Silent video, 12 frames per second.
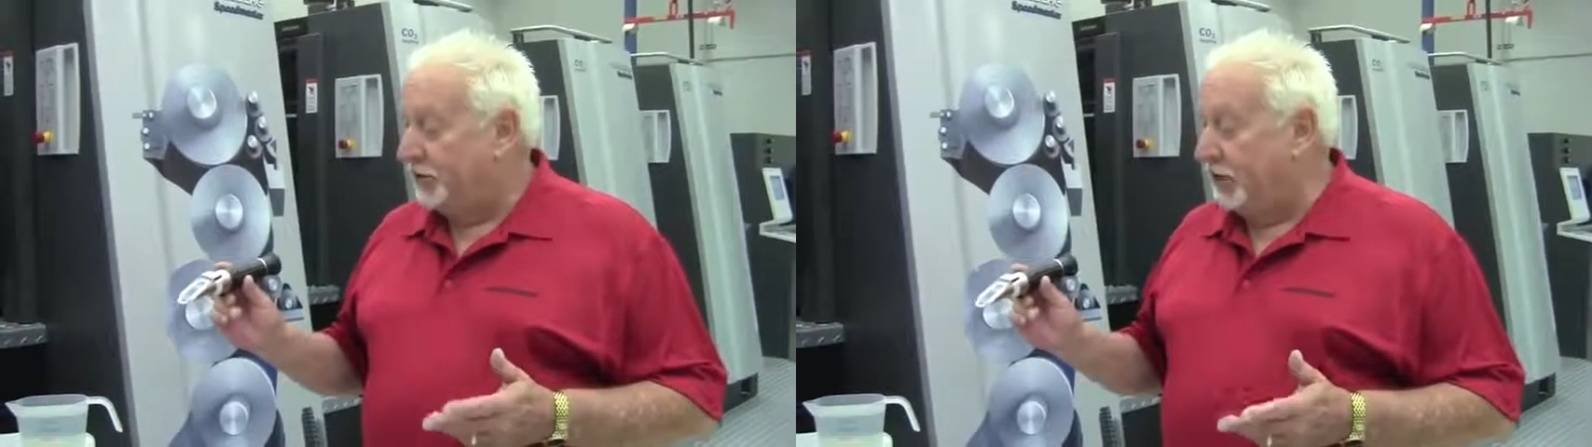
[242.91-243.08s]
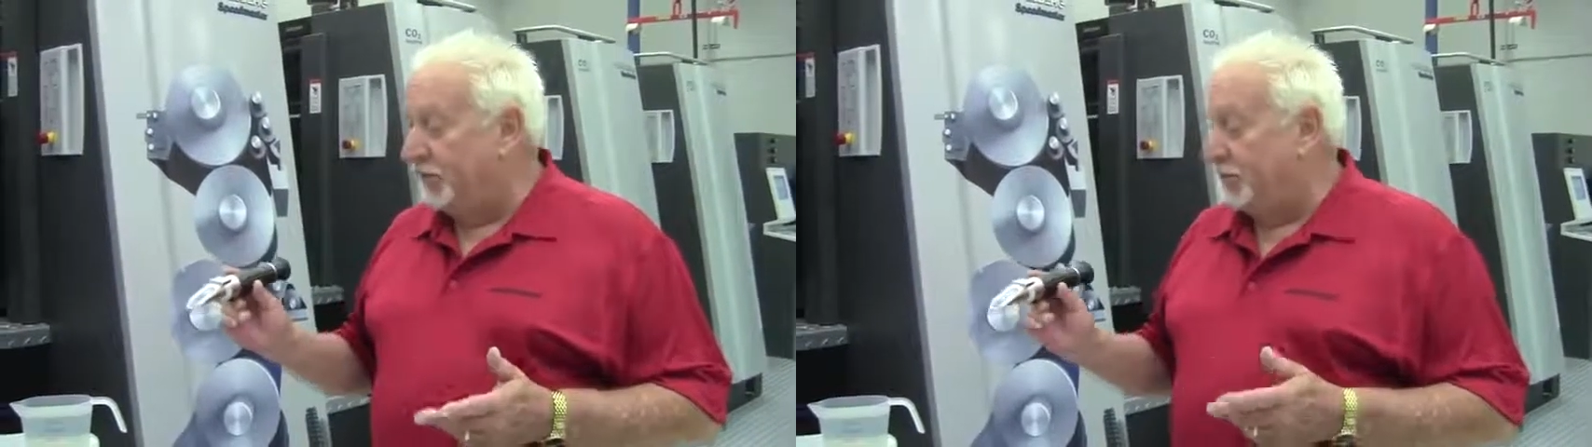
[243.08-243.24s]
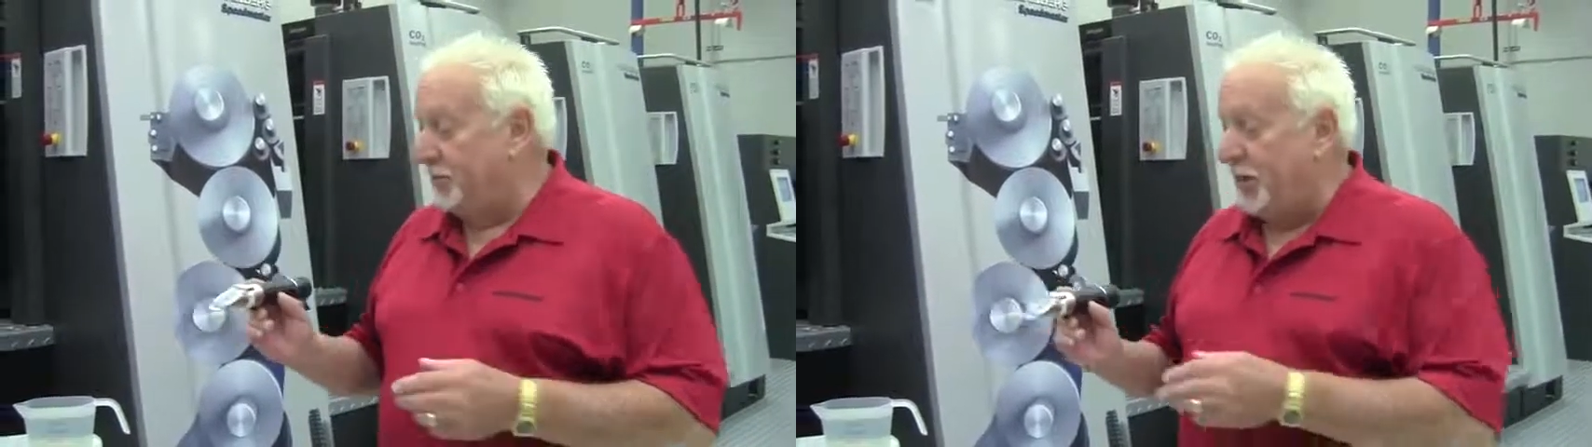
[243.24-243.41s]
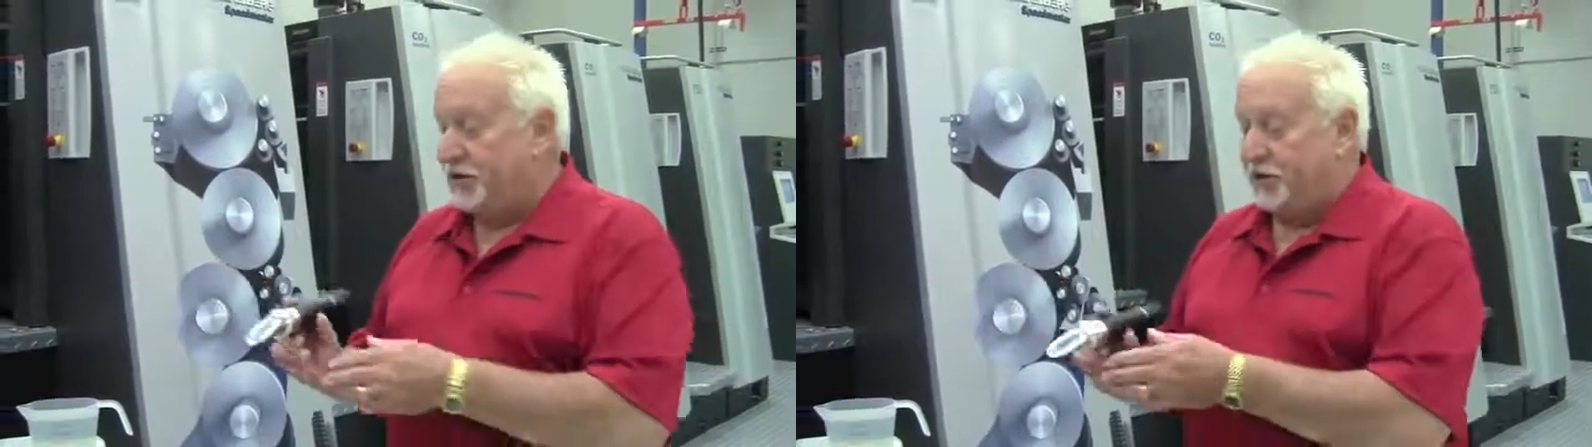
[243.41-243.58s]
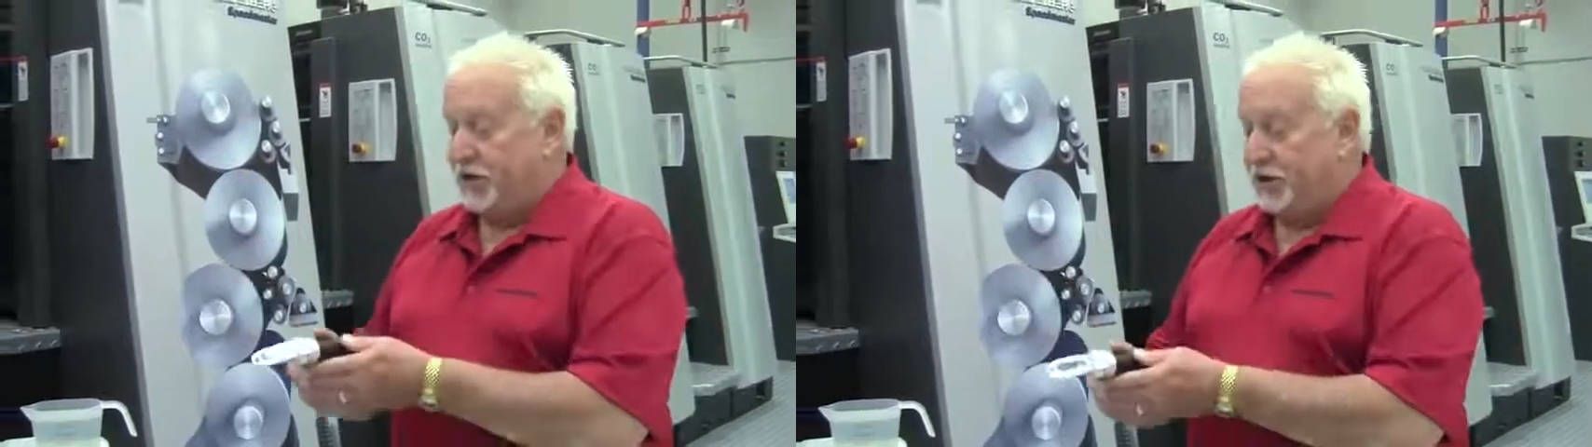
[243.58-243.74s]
So to measure